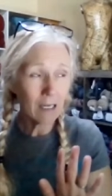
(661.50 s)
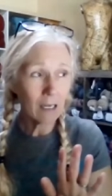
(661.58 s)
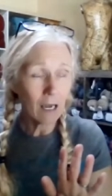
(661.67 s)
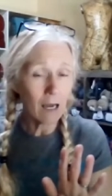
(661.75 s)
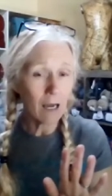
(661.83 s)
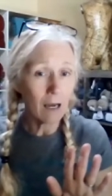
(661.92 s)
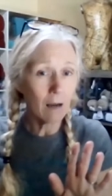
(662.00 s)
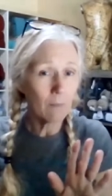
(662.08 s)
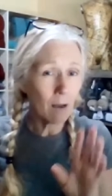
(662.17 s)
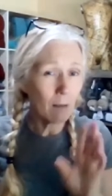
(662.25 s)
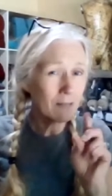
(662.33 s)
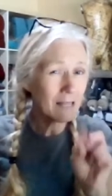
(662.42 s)

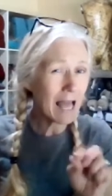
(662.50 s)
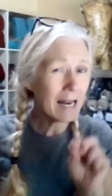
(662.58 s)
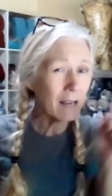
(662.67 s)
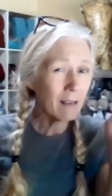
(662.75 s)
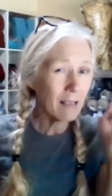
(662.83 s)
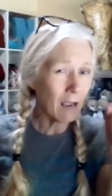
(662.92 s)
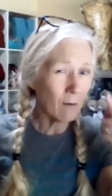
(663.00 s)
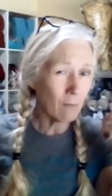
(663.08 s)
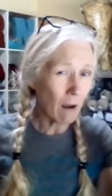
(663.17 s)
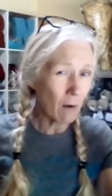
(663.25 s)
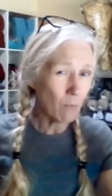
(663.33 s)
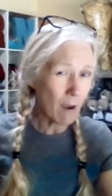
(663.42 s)
I'm glad
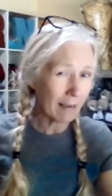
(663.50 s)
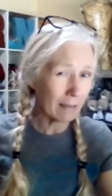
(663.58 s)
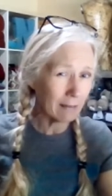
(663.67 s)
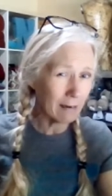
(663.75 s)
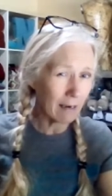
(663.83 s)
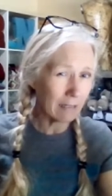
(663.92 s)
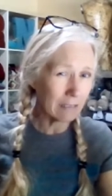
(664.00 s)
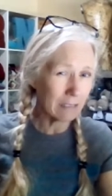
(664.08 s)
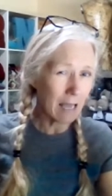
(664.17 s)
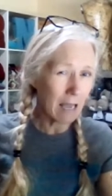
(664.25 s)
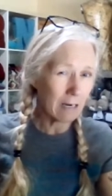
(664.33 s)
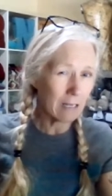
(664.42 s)
I recognized
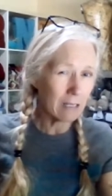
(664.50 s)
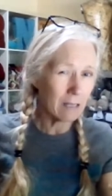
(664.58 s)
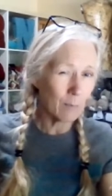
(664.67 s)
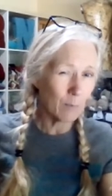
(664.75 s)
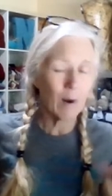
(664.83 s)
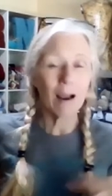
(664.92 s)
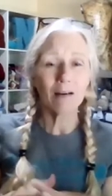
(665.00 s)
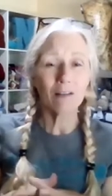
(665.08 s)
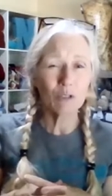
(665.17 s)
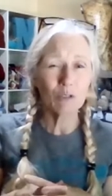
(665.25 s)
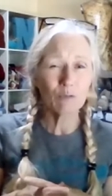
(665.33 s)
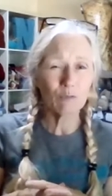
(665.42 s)
that in the
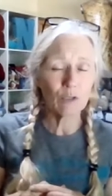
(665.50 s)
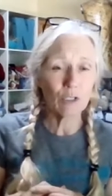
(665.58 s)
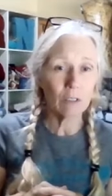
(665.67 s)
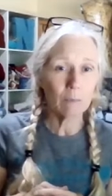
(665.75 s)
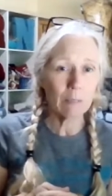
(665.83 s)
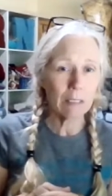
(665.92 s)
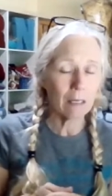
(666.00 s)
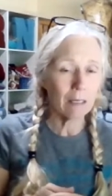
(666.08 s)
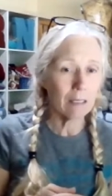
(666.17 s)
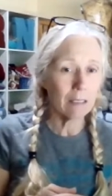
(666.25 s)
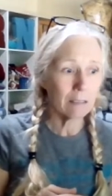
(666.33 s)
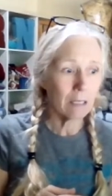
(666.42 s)
practice version,
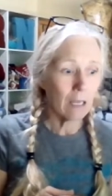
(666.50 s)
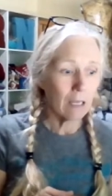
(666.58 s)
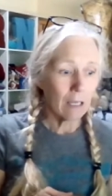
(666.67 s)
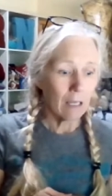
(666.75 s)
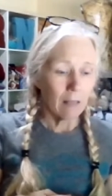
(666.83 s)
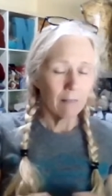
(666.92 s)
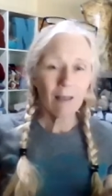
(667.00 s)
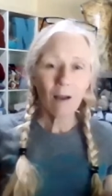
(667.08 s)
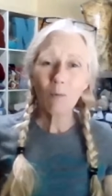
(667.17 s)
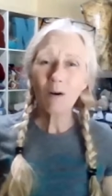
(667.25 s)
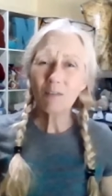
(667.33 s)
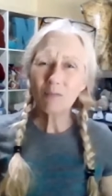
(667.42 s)
because that
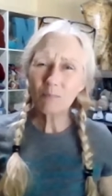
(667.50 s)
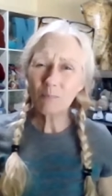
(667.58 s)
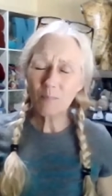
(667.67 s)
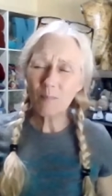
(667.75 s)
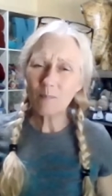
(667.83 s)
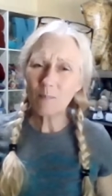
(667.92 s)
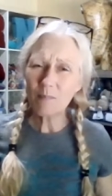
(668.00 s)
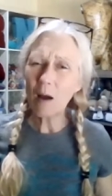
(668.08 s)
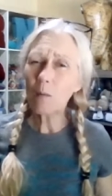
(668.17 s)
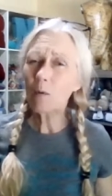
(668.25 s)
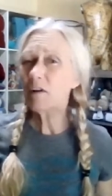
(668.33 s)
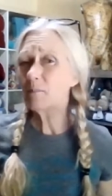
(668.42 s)
would
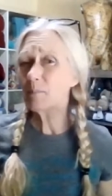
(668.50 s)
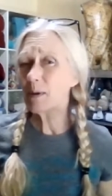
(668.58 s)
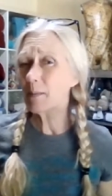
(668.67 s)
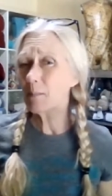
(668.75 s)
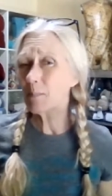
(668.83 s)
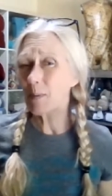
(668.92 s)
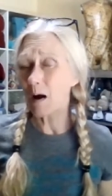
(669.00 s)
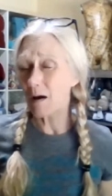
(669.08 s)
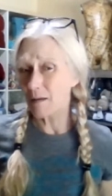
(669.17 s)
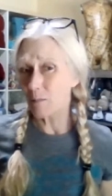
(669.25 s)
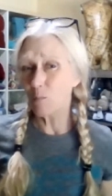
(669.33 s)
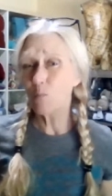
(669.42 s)
have been
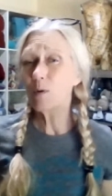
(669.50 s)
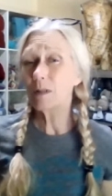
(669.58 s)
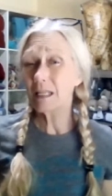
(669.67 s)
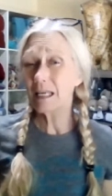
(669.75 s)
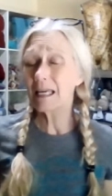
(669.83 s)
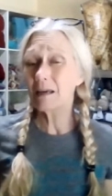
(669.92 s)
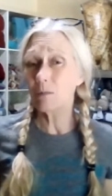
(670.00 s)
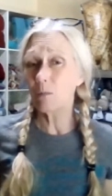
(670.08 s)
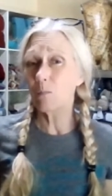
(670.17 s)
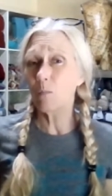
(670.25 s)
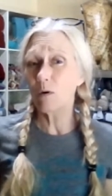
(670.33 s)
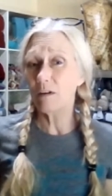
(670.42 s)
really
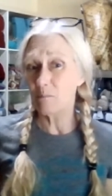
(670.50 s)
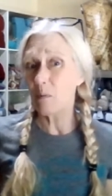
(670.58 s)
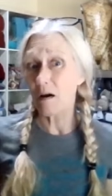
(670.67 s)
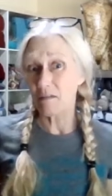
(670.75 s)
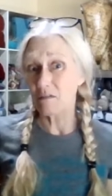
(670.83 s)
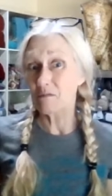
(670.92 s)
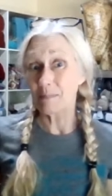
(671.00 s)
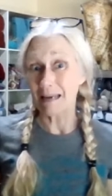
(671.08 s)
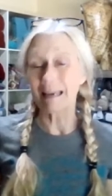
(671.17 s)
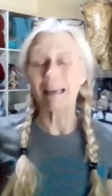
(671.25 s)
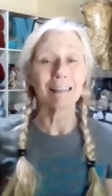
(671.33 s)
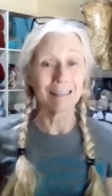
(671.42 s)
would have bothered
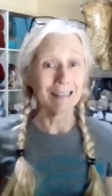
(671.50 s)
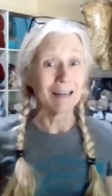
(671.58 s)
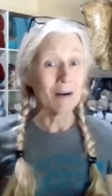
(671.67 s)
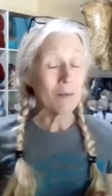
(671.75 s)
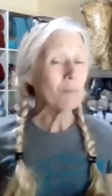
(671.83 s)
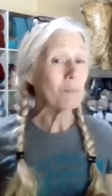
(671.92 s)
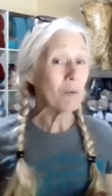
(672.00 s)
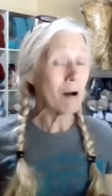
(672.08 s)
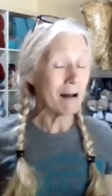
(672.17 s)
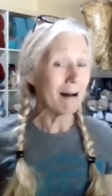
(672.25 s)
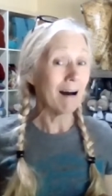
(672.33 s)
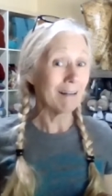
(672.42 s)
me
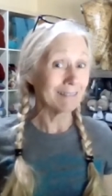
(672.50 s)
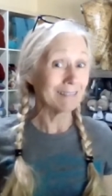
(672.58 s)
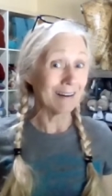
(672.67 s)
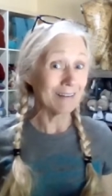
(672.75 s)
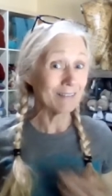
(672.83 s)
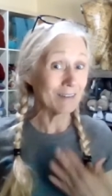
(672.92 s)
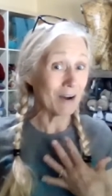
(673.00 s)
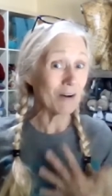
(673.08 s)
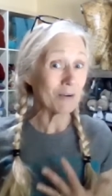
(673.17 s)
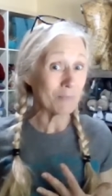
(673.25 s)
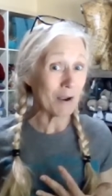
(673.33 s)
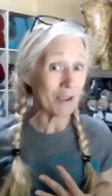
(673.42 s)
a lot
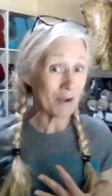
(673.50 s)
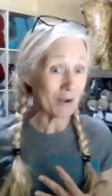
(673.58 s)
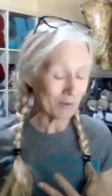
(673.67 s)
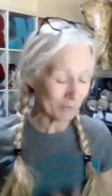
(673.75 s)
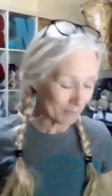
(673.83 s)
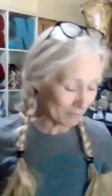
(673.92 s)
on my own